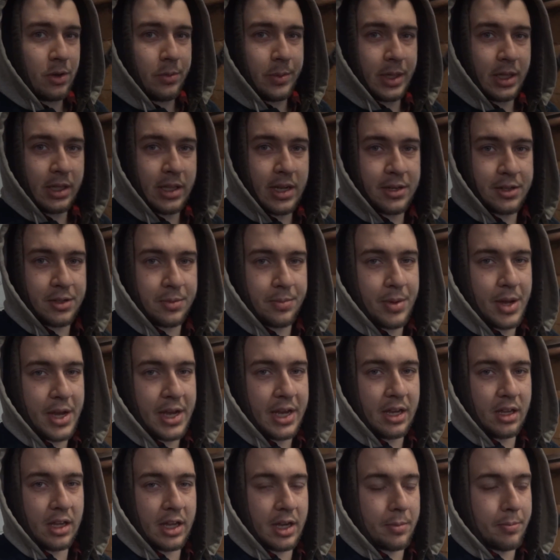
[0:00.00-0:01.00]
many layers of
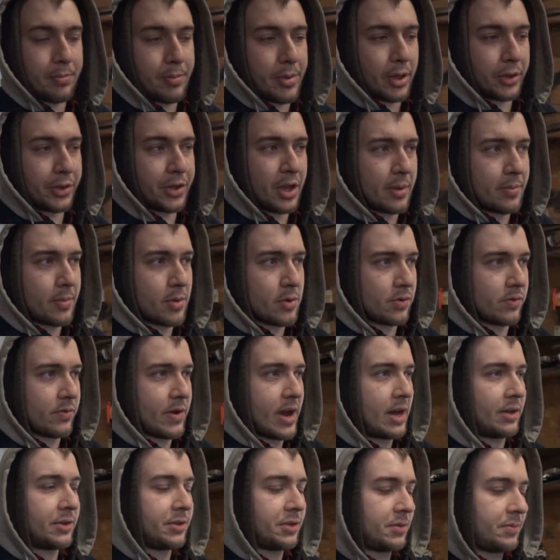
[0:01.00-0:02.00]
paint like built up
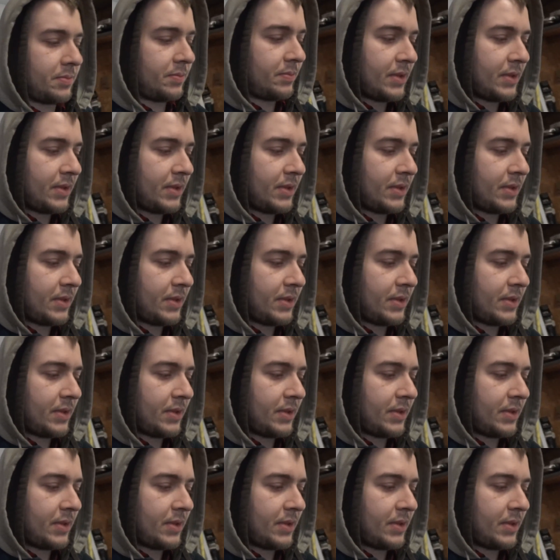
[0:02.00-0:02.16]
around them.